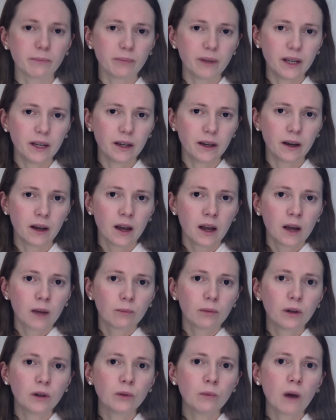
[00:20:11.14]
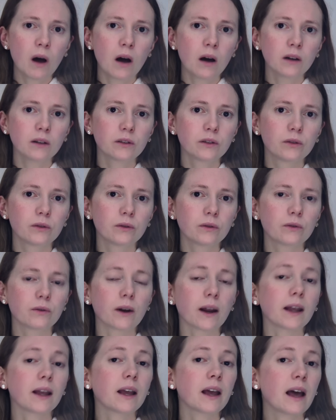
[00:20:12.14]
be, Blumhardt took
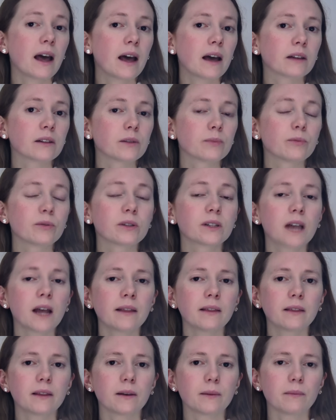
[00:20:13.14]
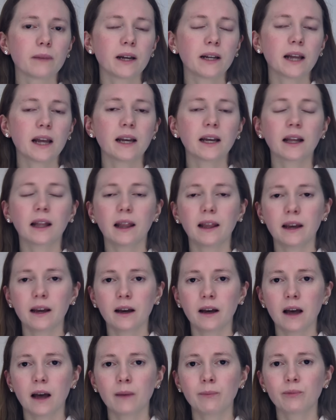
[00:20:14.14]
great care to present them in a
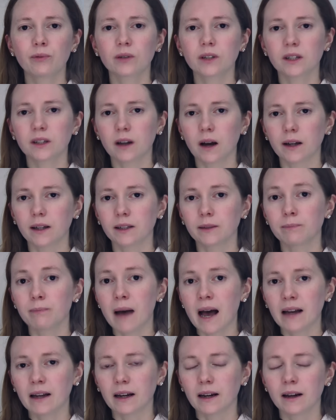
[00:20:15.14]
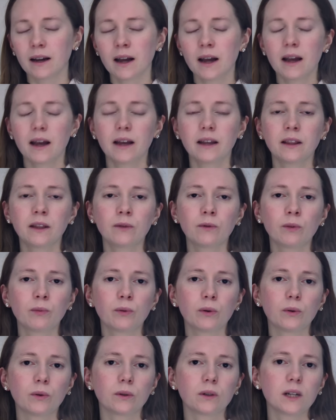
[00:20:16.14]
clear and precise manner in the
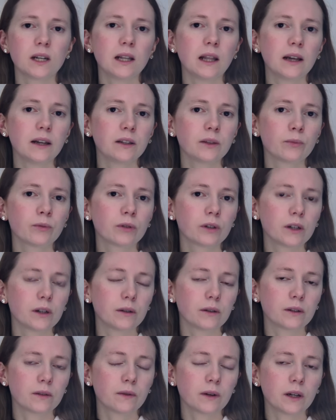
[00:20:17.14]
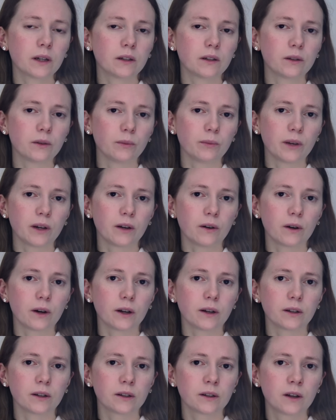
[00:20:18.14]
report he later produced for his
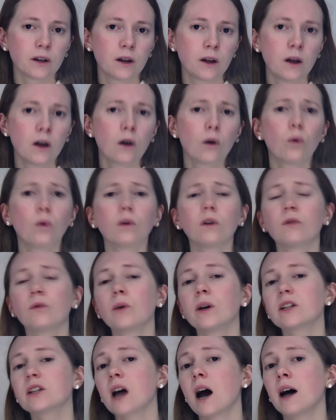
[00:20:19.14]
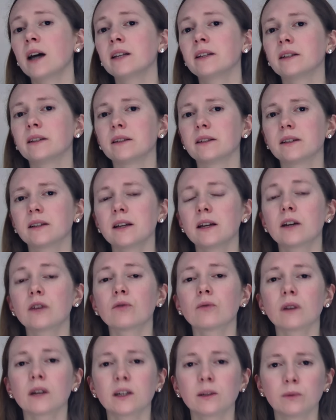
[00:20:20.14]
superiors, all of which heightens the
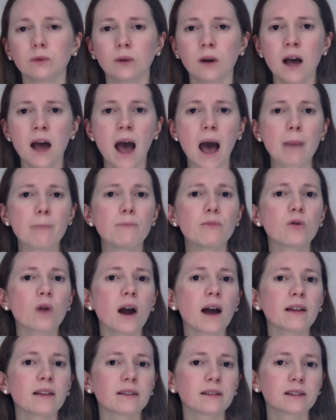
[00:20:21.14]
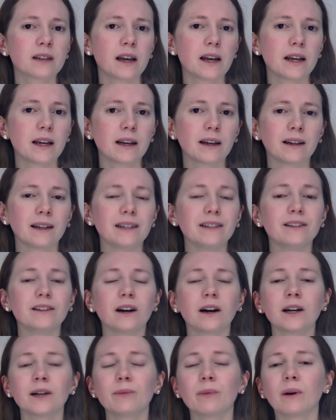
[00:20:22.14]
incredible and breathtakingly
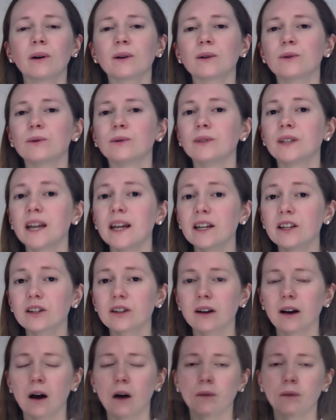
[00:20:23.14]
diabolical nature